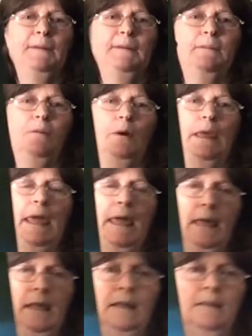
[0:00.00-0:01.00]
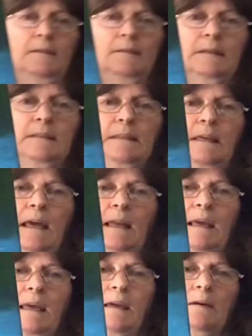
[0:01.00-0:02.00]
So again, this is the
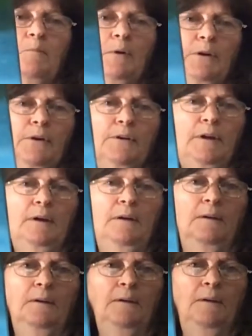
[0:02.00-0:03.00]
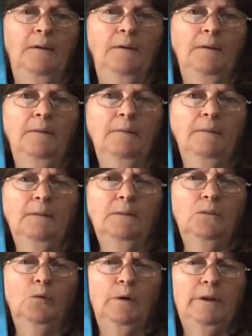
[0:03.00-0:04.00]
Anhinga Bird,
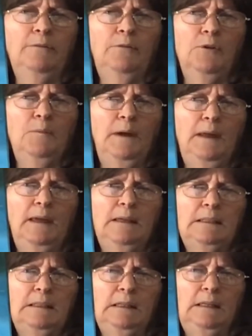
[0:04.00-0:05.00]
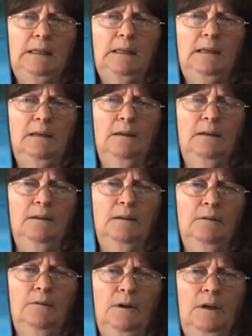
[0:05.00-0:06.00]
24 by 18,
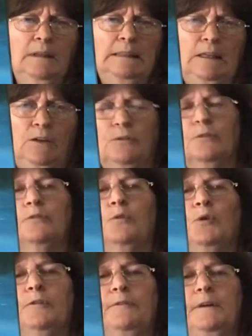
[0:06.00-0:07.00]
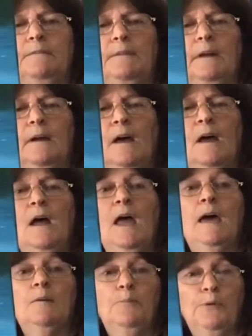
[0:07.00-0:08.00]
sells for $4.50,
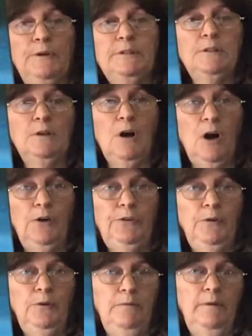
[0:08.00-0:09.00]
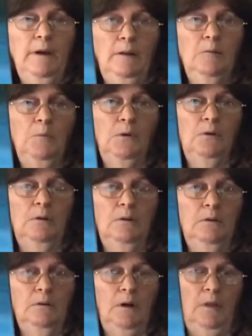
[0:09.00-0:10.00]
and prints are also available
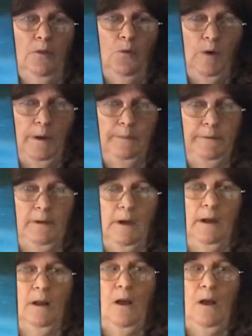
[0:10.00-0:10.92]
on the website.